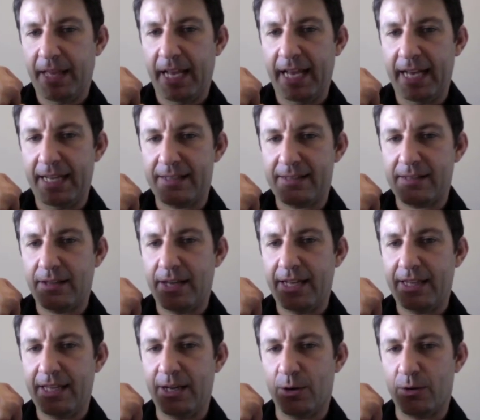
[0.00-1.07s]
and it
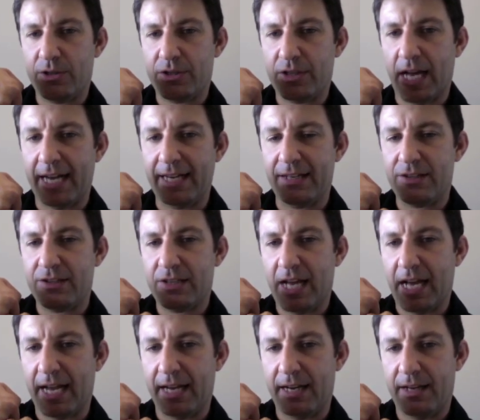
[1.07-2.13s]
slightly goes side to
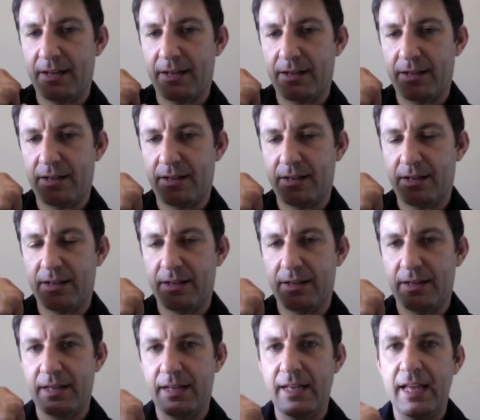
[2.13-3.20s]
side.
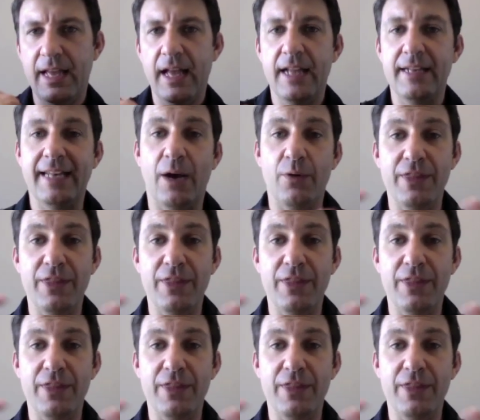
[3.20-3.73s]
Now